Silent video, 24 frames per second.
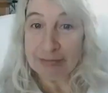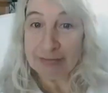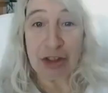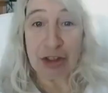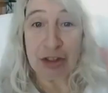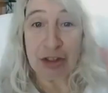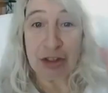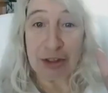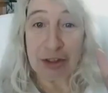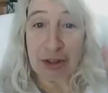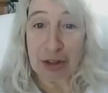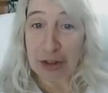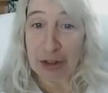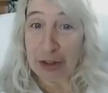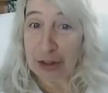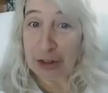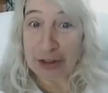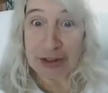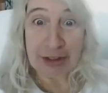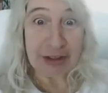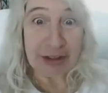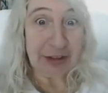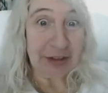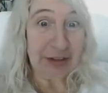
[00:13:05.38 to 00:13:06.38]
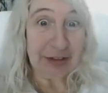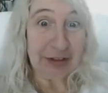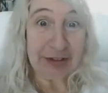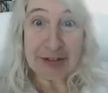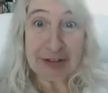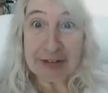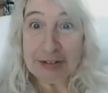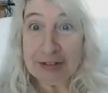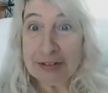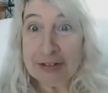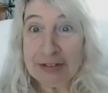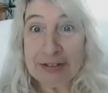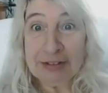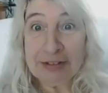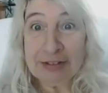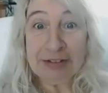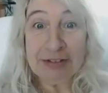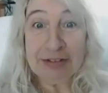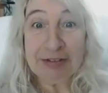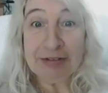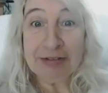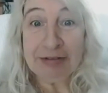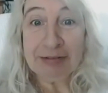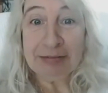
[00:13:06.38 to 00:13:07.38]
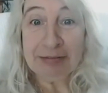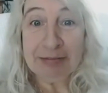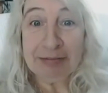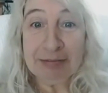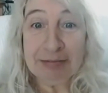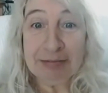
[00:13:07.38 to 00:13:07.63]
no, nothing more to do.